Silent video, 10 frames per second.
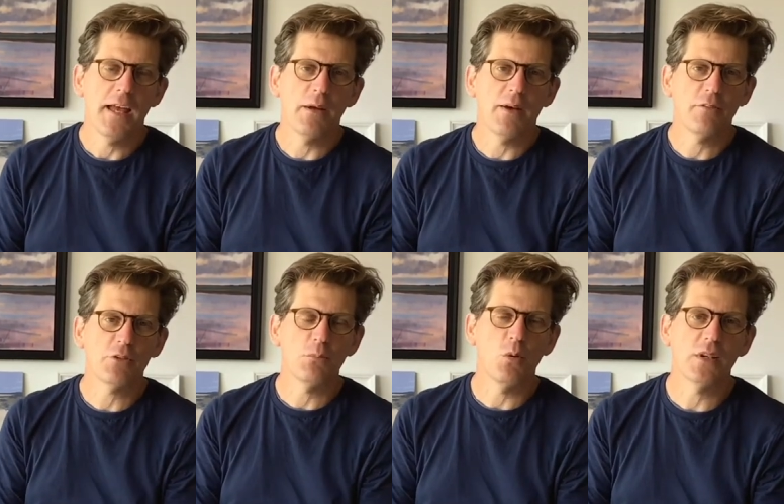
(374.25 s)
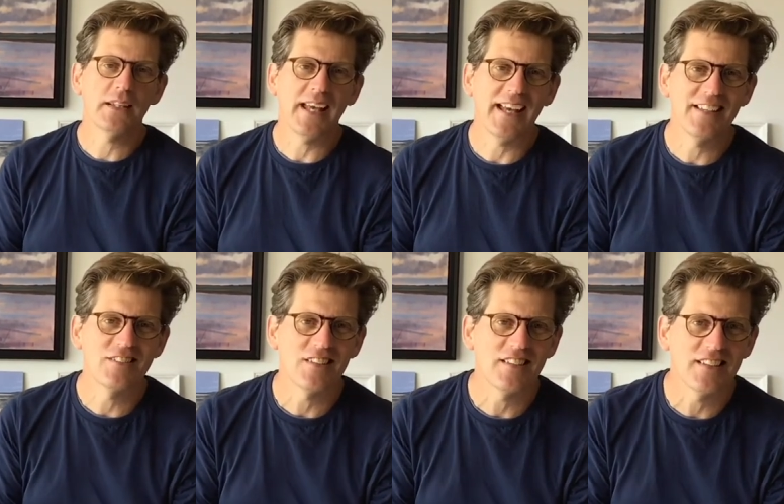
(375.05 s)
Anyway, have a good morning,
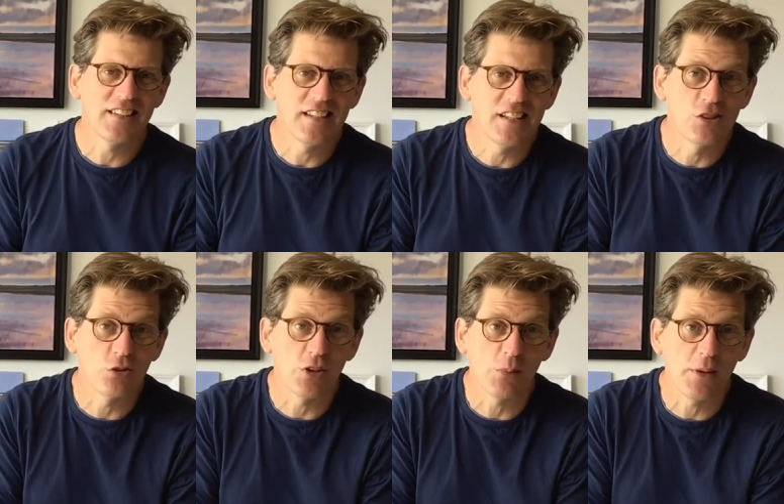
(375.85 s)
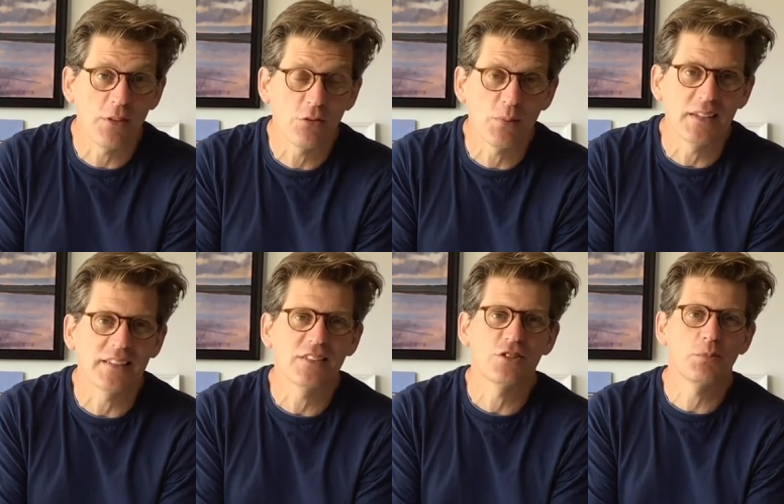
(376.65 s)
and enjoy the weather this
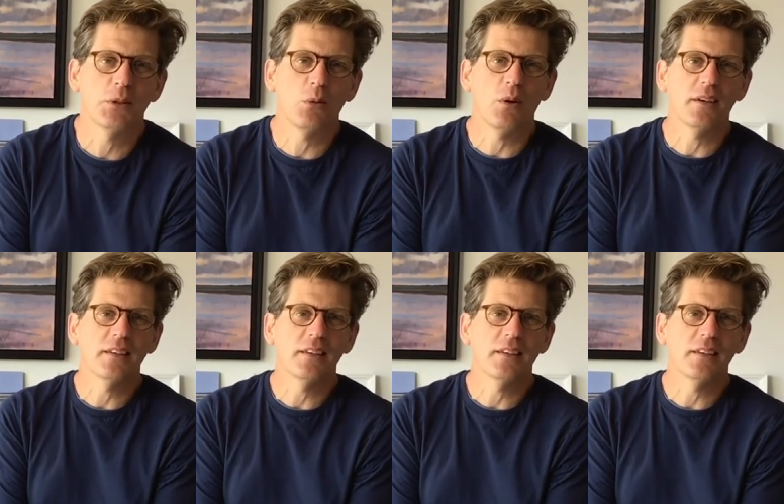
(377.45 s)
week. Should be quite